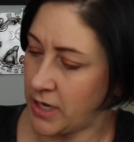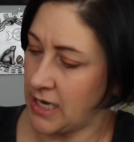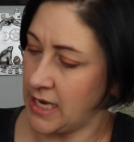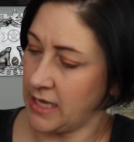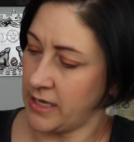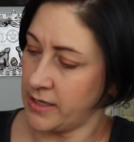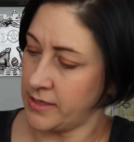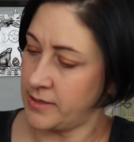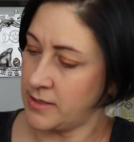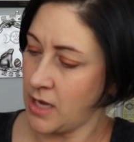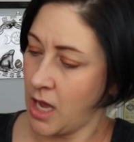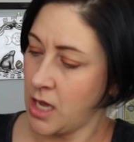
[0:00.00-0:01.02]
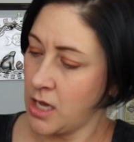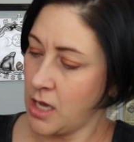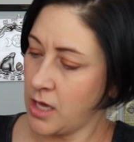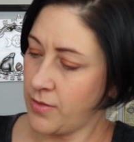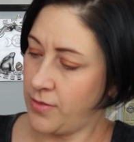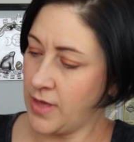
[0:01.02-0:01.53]
what it is.
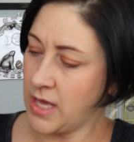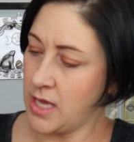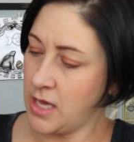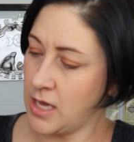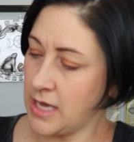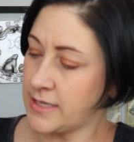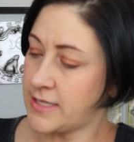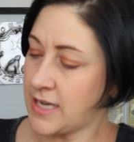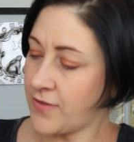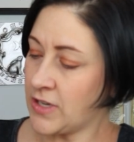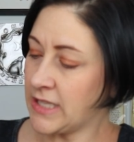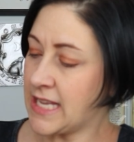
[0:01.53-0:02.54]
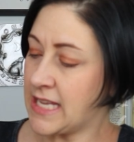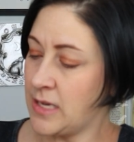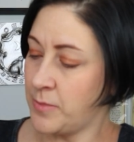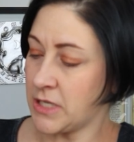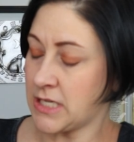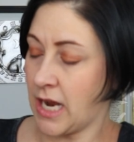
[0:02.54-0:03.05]
The It's definitely
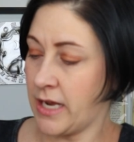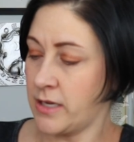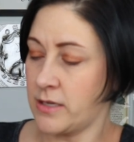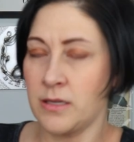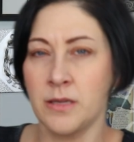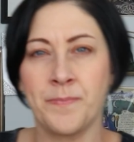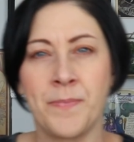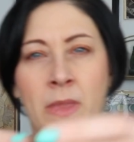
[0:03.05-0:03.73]
hematite